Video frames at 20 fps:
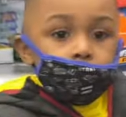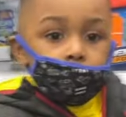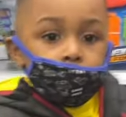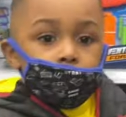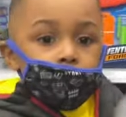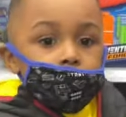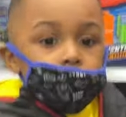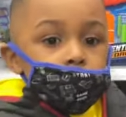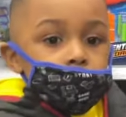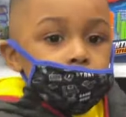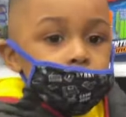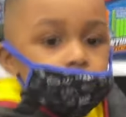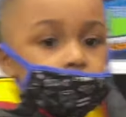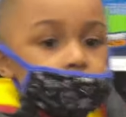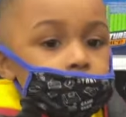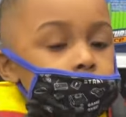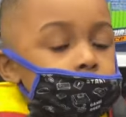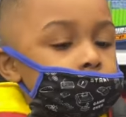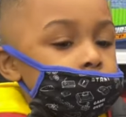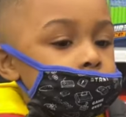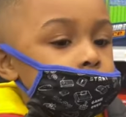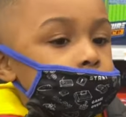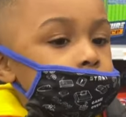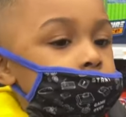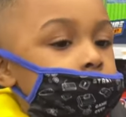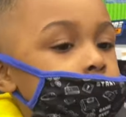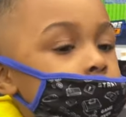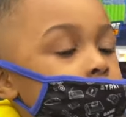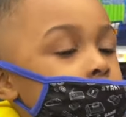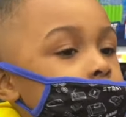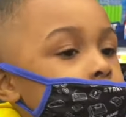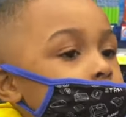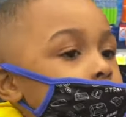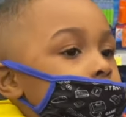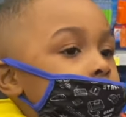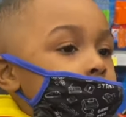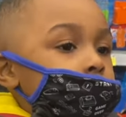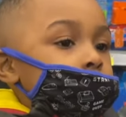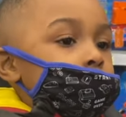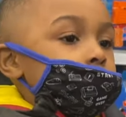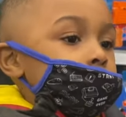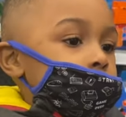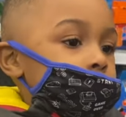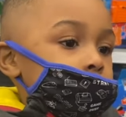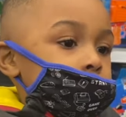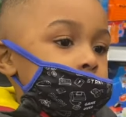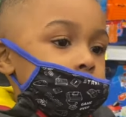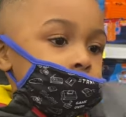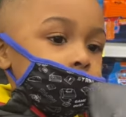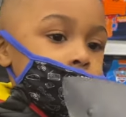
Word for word: shark, do do do do do do. Daddy shark, do